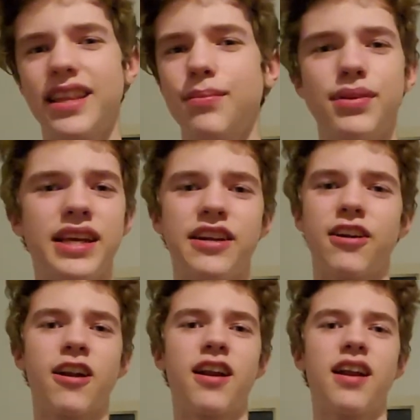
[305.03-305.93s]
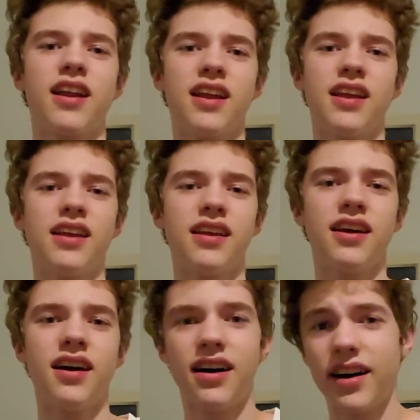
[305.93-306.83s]
the player
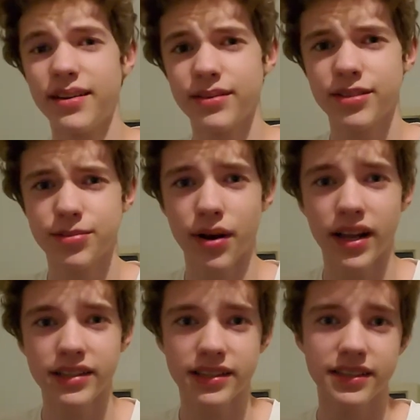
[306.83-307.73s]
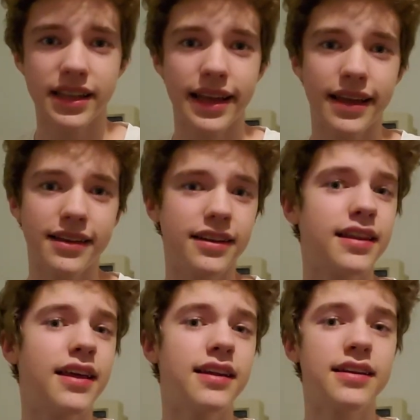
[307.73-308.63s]
sprites, and
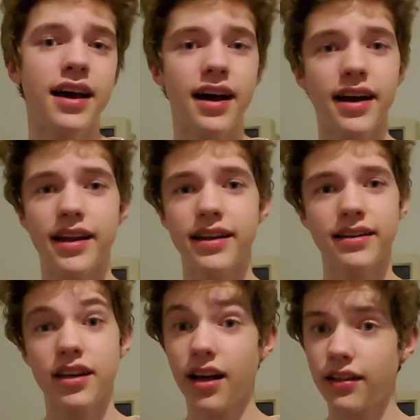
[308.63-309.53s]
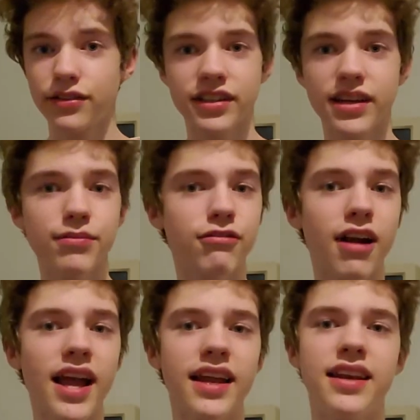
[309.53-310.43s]
then I colored them
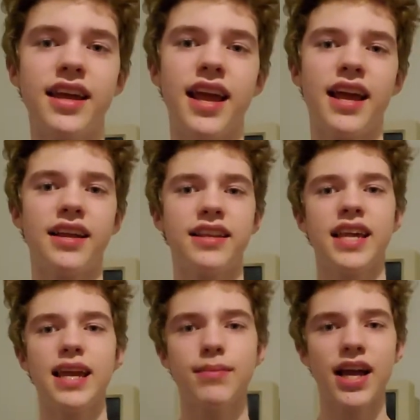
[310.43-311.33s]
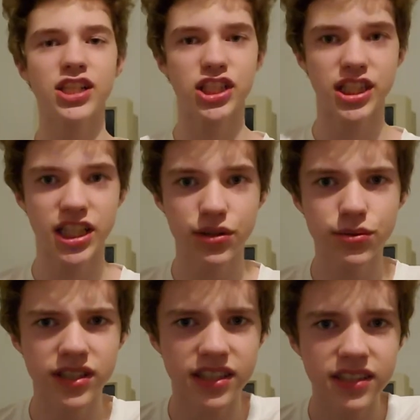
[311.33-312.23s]
red. And the game actually
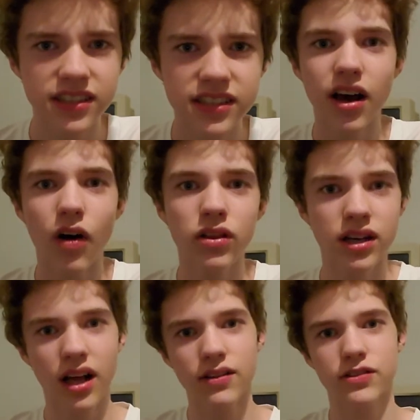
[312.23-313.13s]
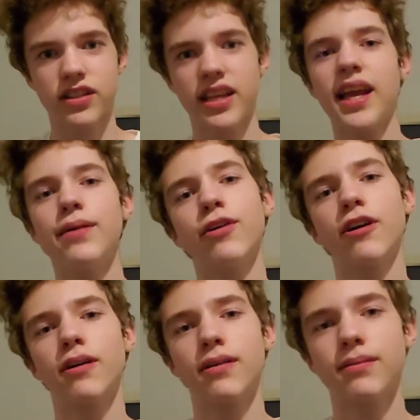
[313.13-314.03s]
uses all the colors in the game
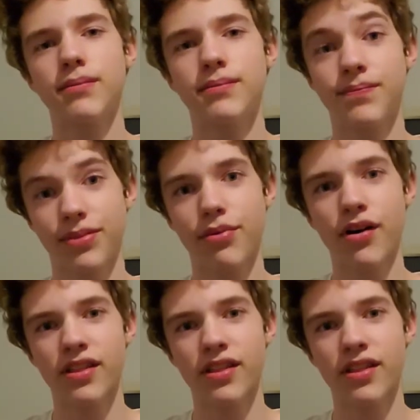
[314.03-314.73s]
are part of